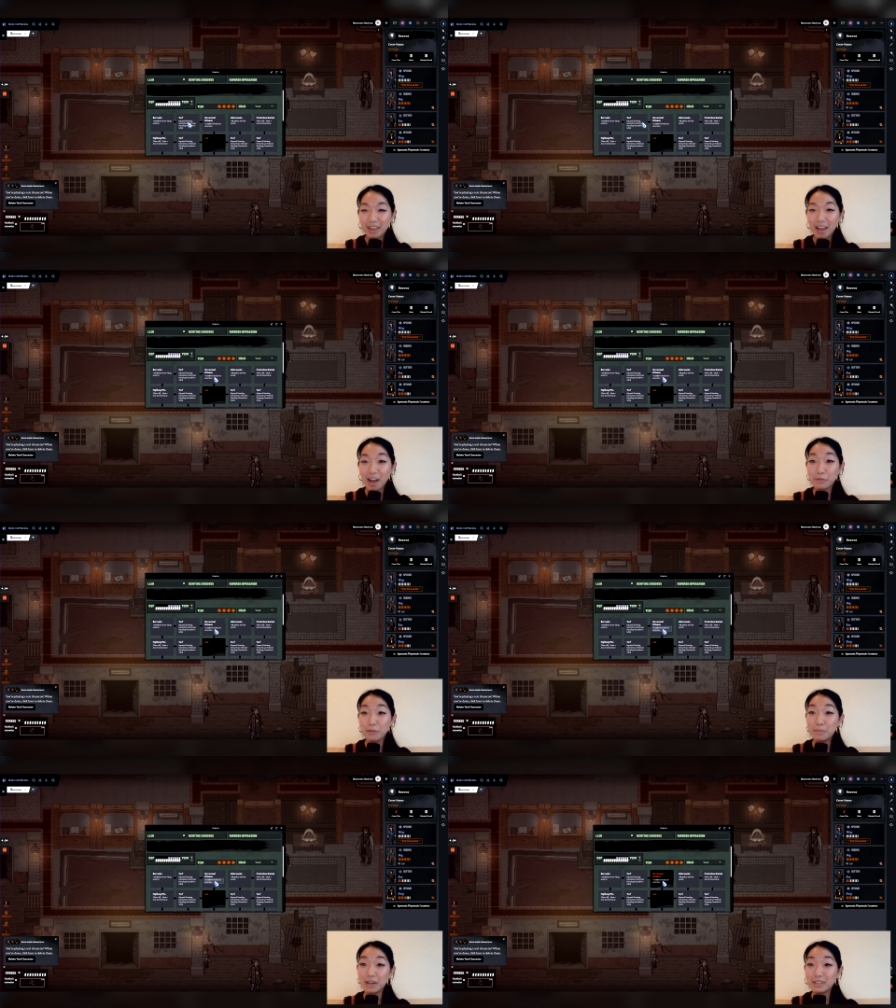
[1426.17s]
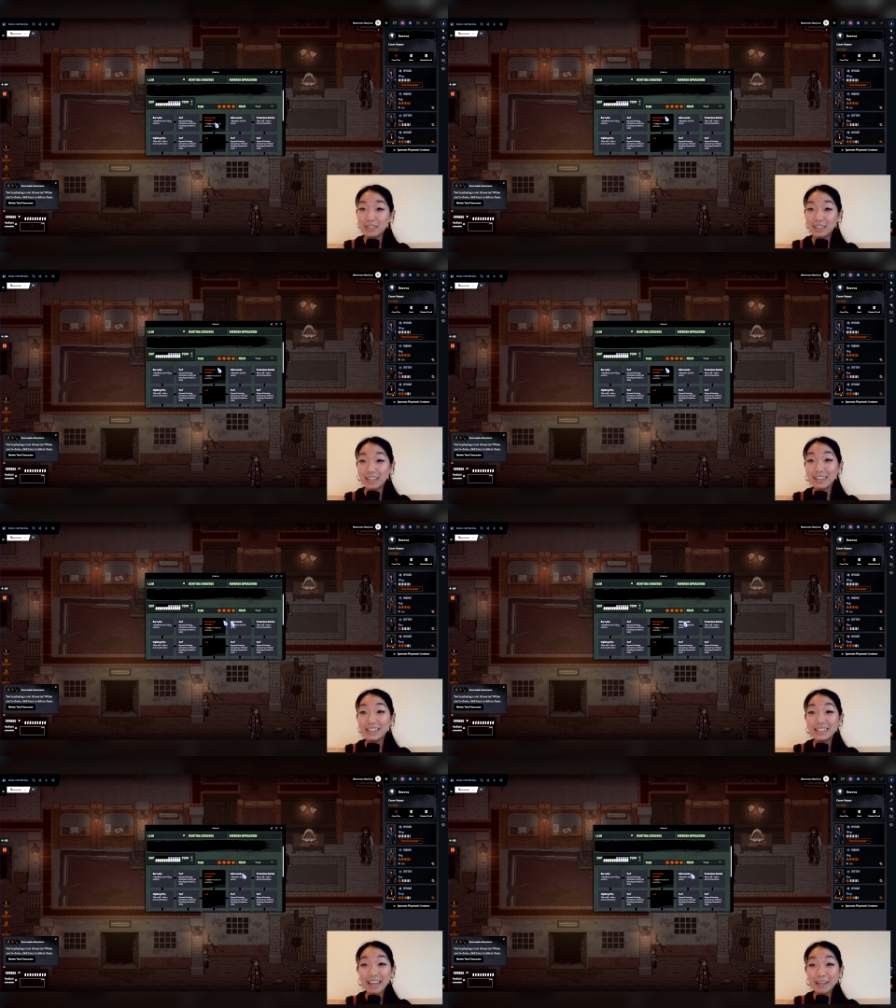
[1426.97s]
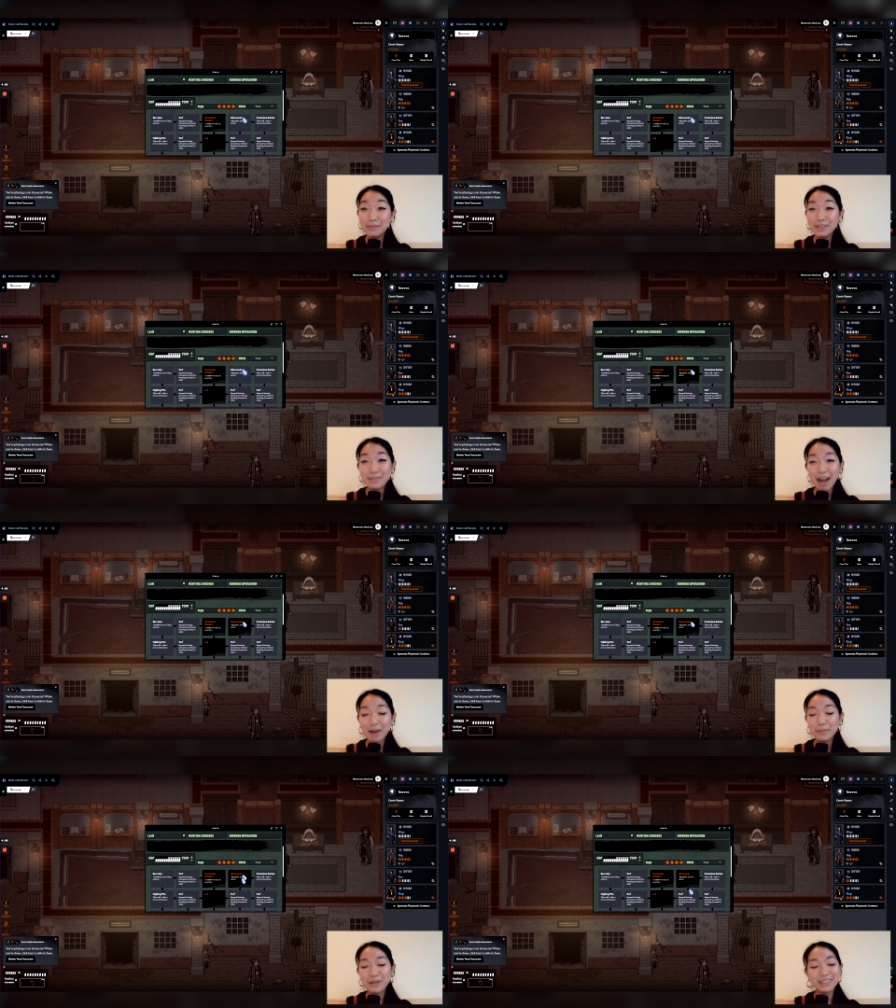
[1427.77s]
We've built the claims map.